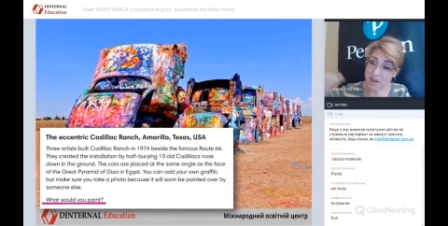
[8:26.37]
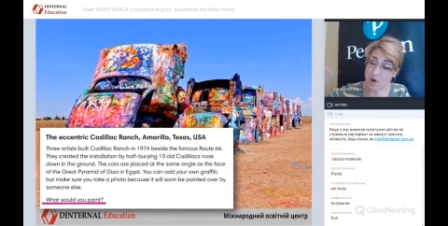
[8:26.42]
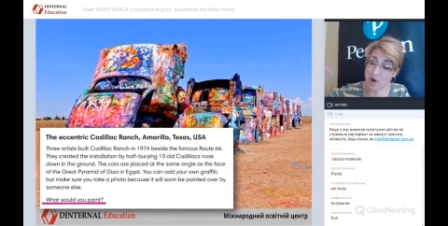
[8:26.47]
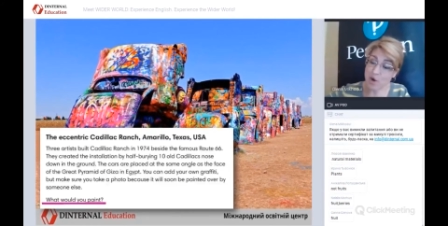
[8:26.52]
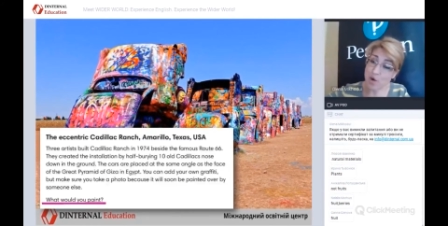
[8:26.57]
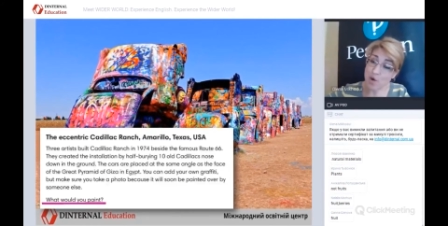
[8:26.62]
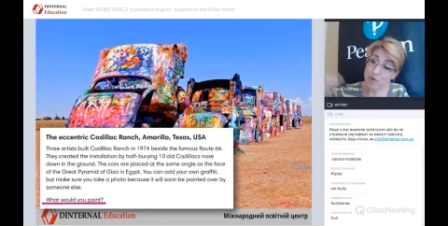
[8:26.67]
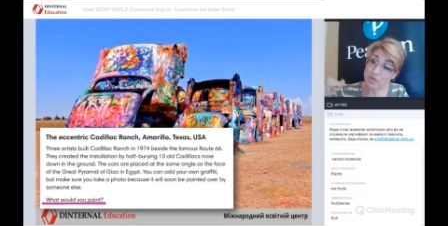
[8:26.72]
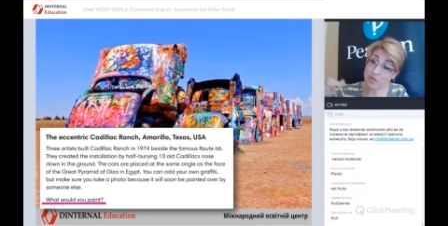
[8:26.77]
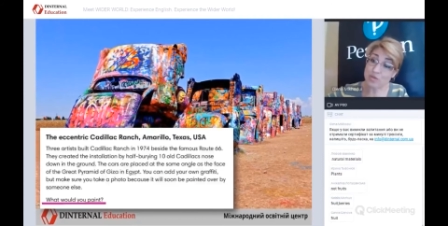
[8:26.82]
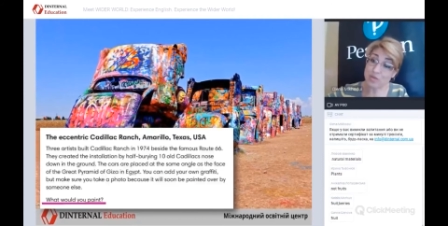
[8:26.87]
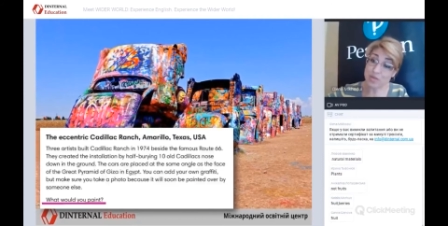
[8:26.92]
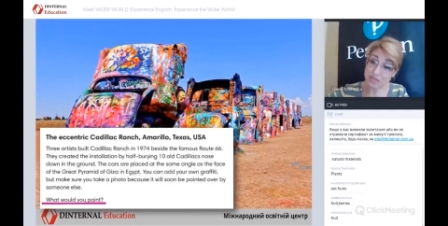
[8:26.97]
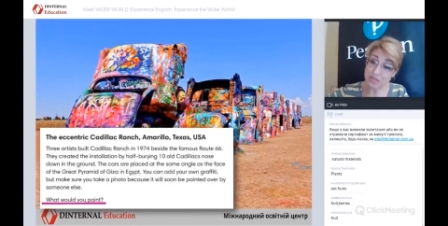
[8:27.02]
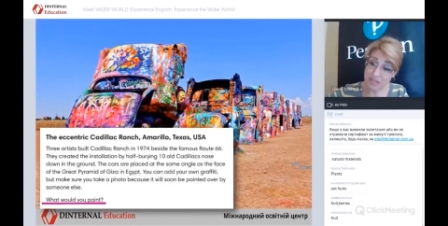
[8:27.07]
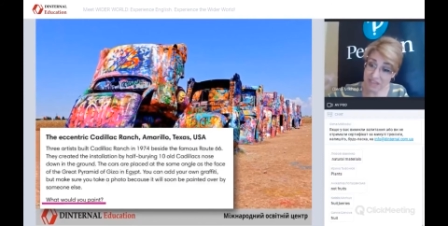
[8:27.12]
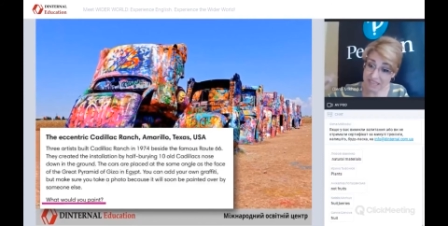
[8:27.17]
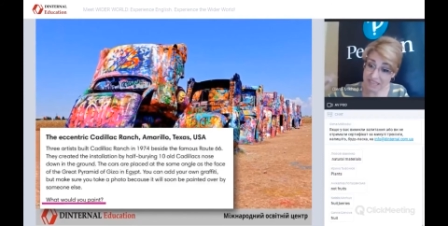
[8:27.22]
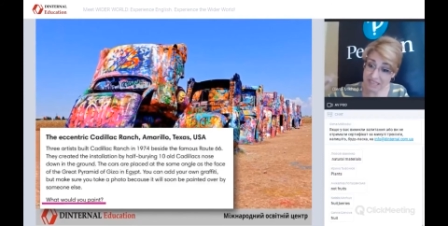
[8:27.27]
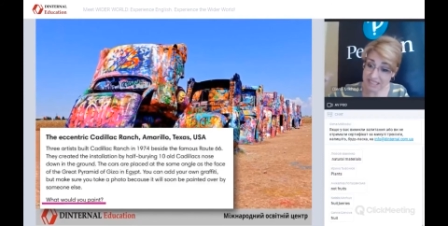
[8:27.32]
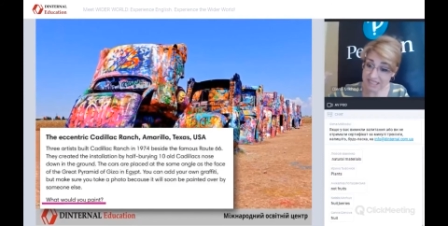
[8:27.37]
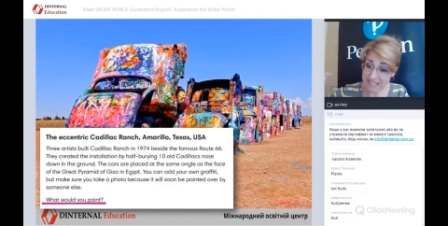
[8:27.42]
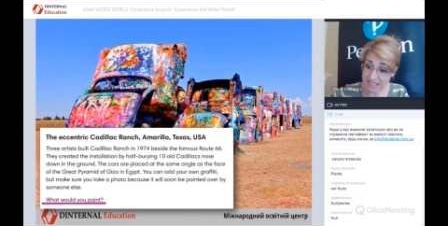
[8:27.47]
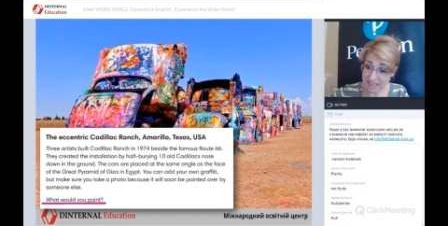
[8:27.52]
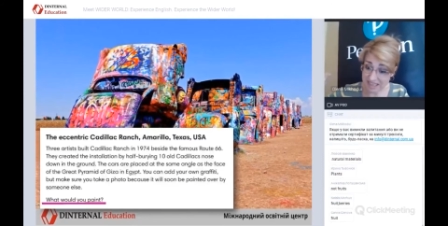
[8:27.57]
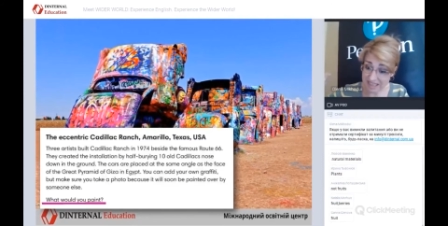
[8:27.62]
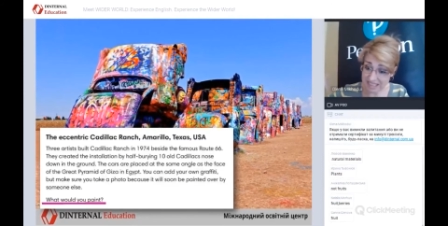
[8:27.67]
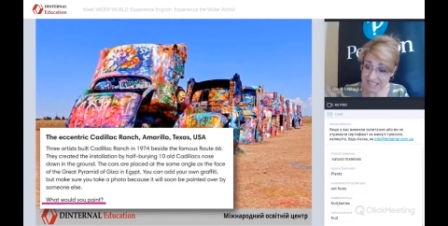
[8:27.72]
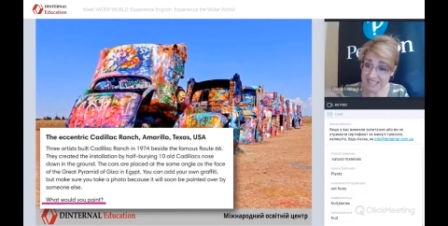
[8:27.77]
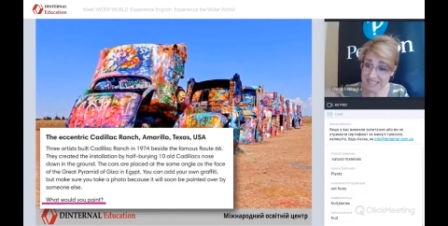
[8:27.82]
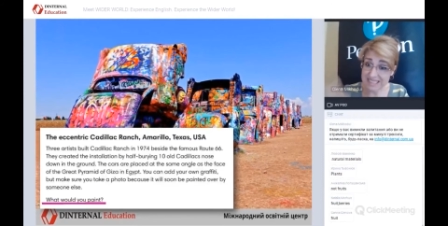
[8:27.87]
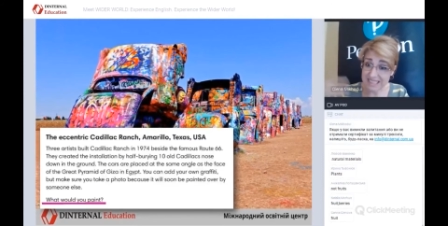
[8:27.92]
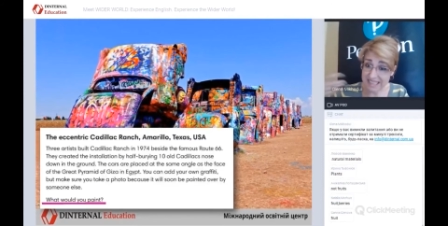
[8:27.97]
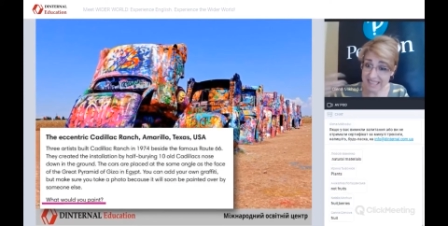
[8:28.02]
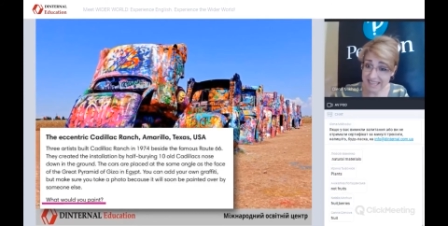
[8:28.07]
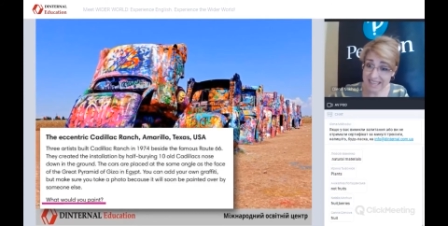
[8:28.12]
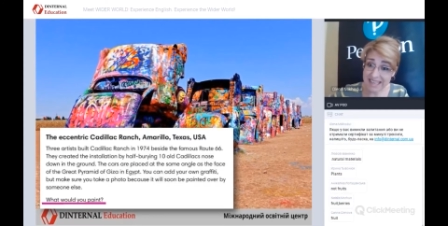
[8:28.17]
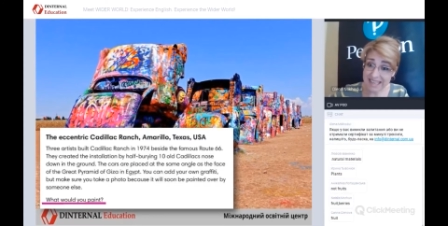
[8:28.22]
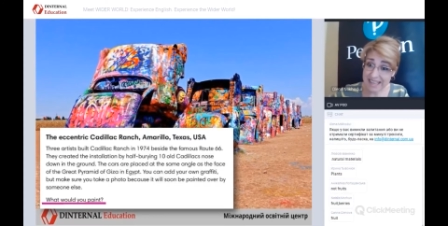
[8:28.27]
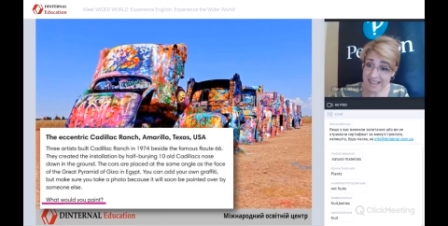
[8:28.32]
their own graffiti. It's
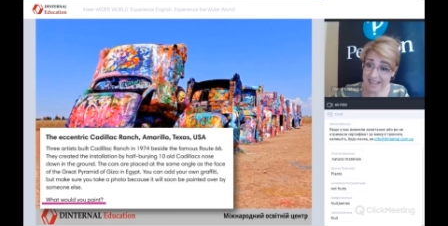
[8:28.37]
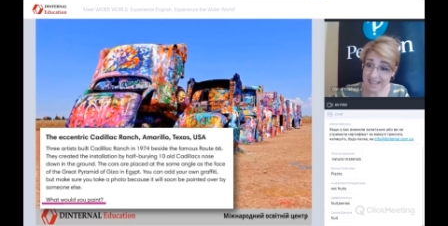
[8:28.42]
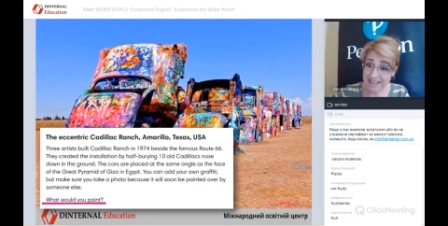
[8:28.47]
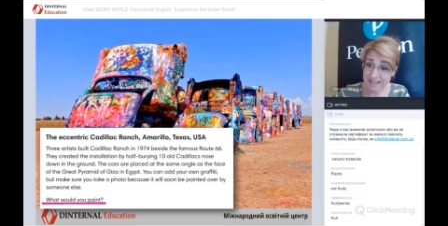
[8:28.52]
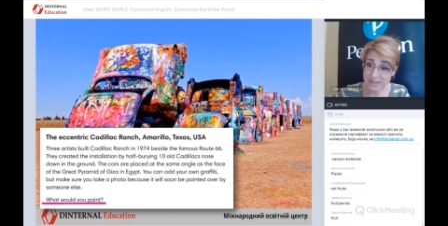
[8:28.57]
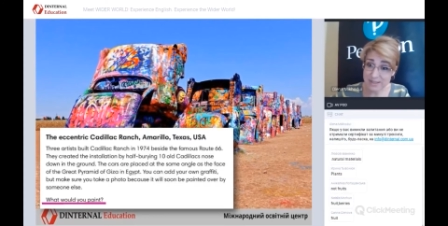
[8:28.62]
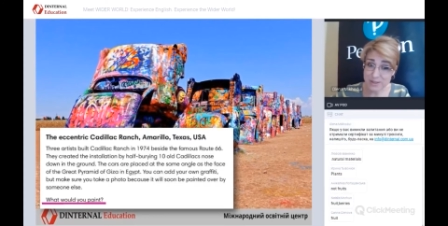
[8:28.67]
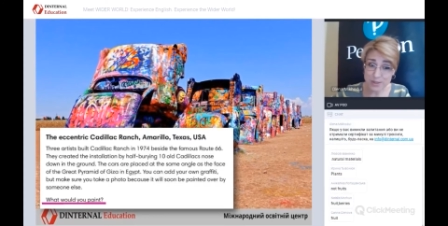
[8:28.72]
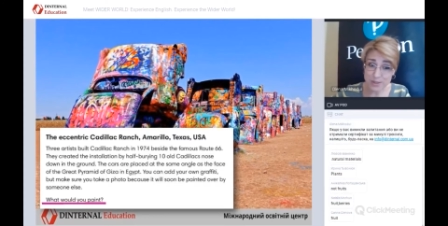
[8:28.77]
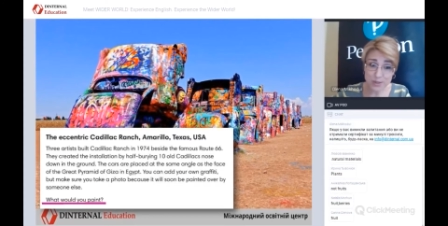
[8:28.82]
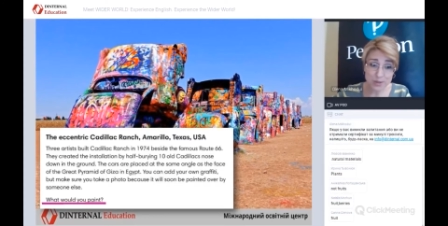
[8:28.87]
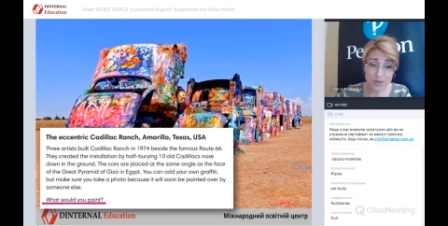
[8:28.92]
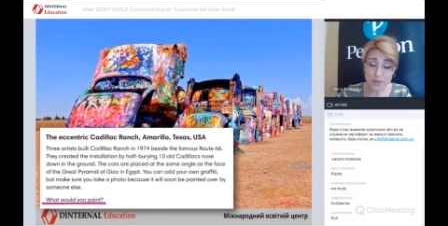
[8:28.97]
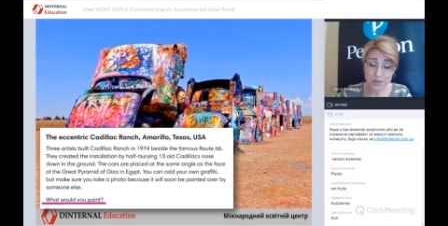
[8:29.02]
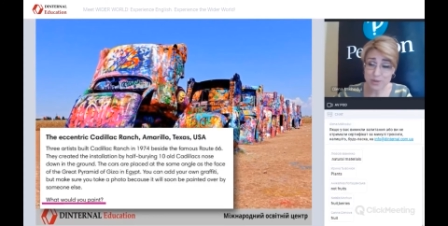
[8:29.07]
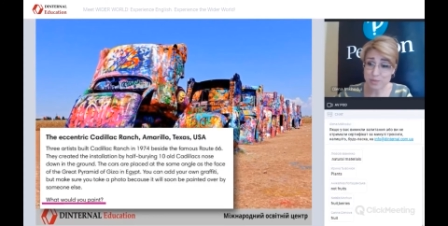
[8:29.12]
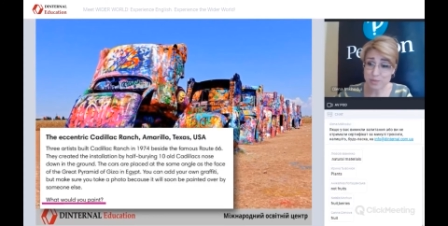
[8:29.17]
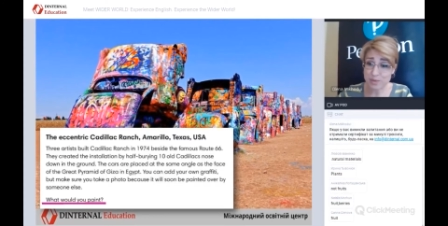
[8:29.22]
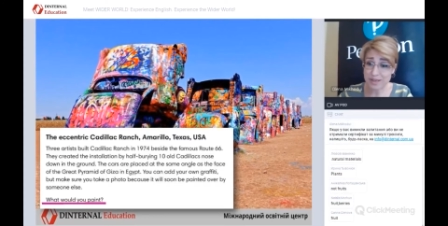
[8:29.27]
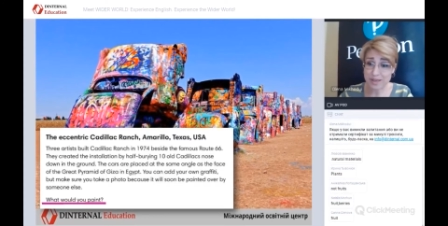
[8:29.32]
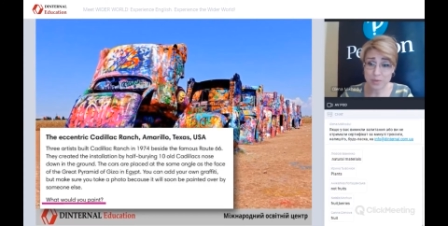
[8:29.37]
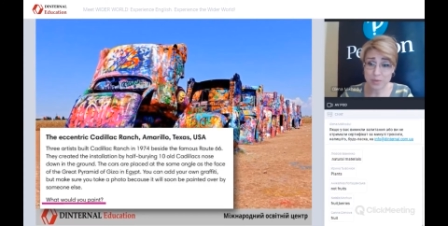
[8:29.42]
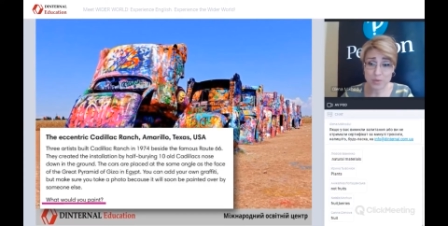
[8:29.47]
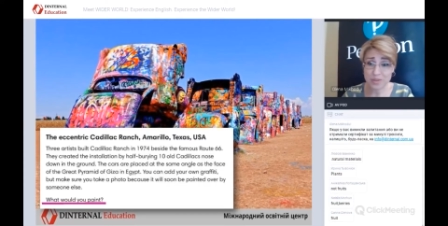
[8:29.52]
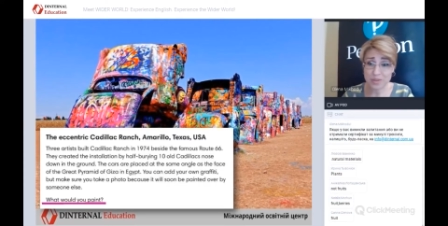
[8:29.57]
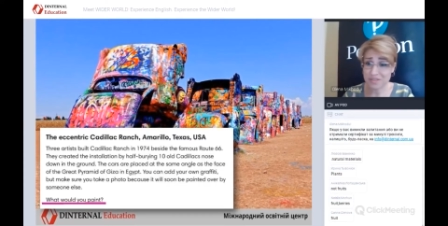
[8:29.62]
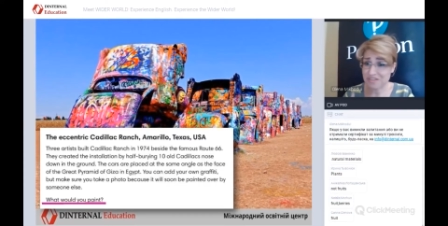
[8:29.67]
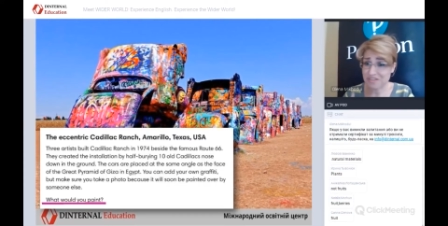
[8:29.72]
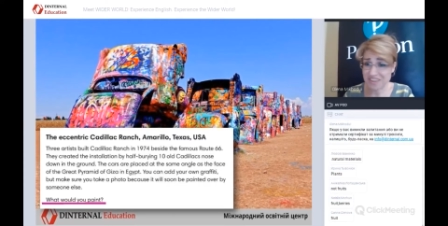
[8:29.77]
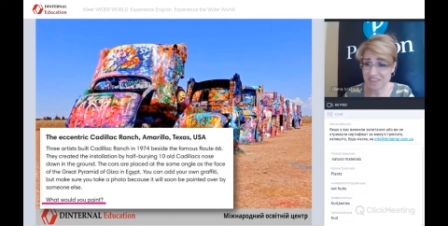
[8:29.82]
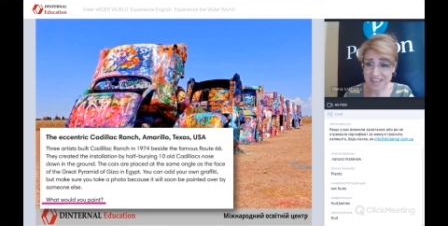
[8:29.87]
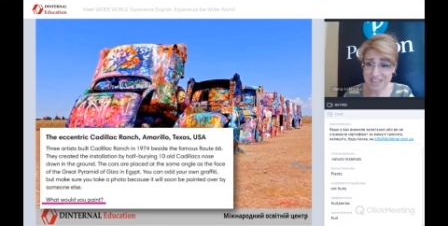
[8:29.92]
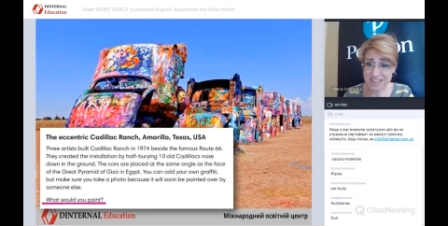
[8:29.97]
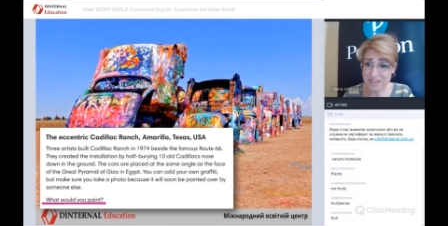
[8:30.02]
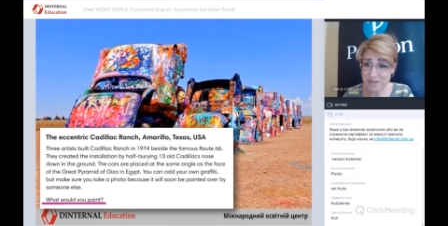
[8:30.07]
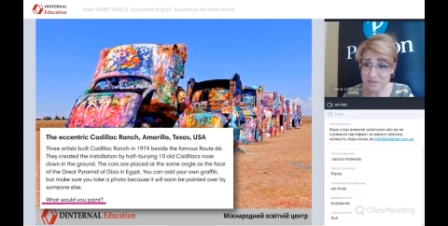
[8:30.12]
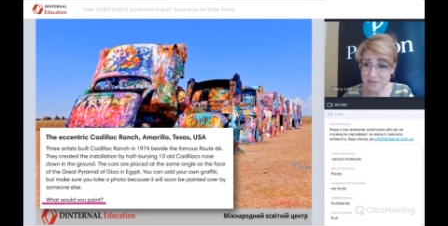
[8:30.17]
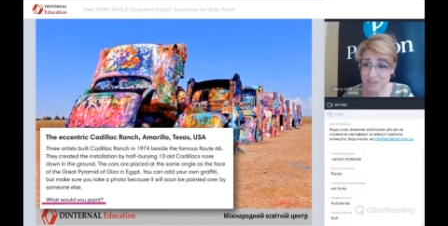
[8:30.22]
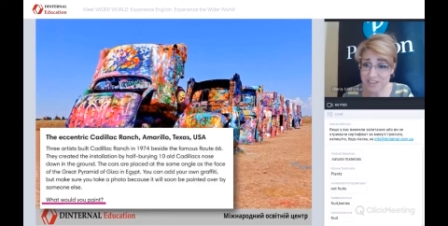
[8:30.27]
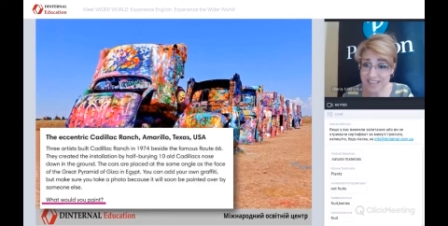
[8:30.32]
legal, so nobody will fine
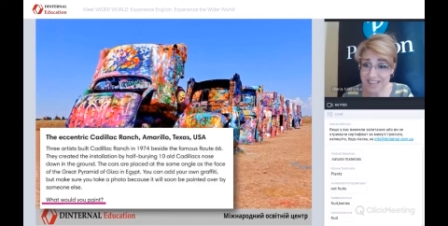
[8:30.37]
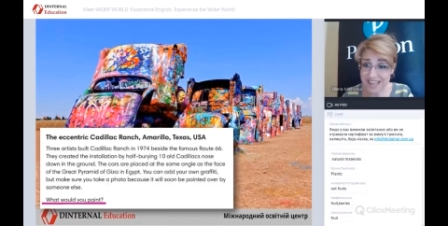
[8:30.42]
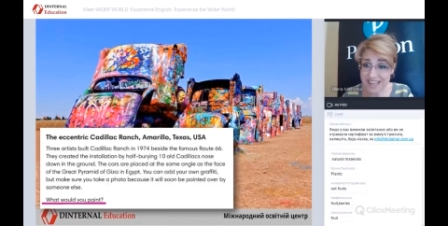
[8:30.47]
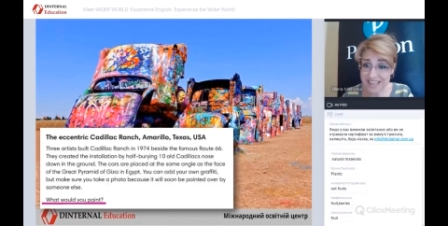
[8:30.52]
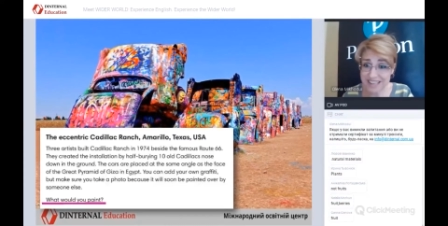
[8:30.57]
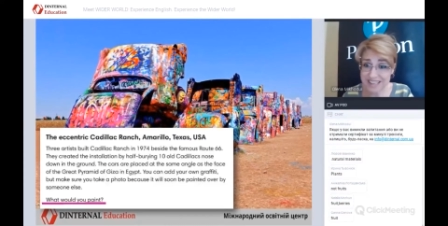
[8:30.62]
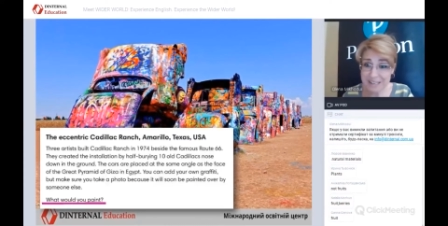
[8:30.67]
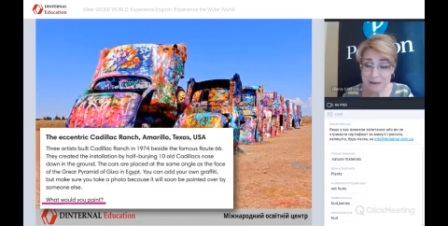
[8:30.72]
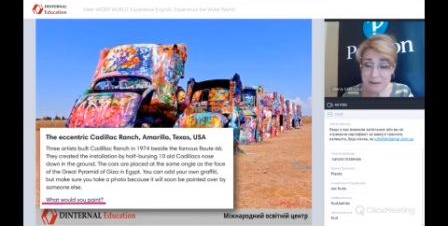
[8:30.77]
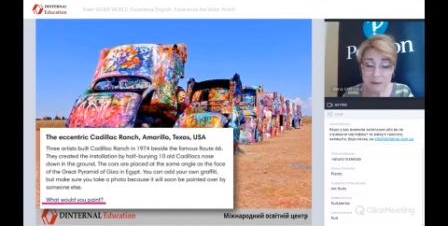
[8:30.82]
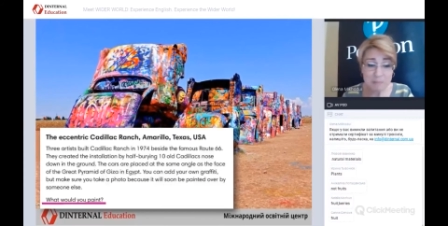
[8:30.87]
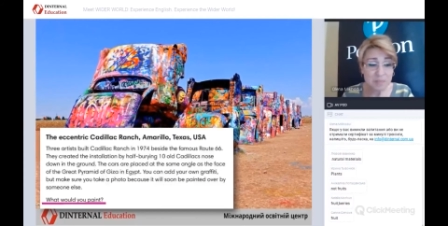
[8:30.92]
you for that.